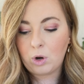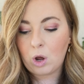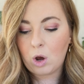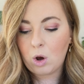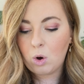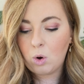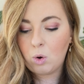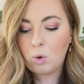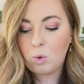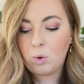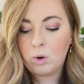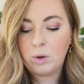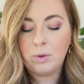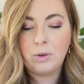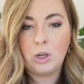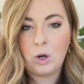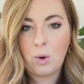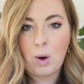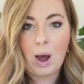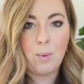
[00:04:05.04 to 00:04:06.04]
know,
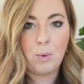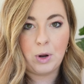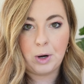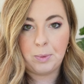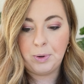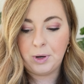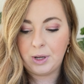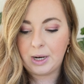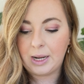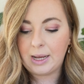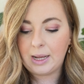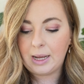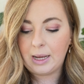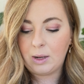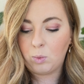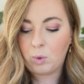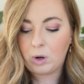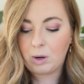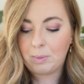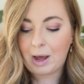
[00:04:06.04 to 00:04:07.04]
you know, I want to put it
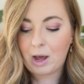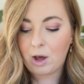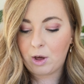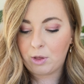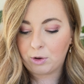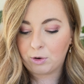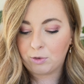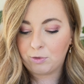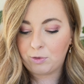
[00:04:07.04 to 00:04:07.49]
in one of my other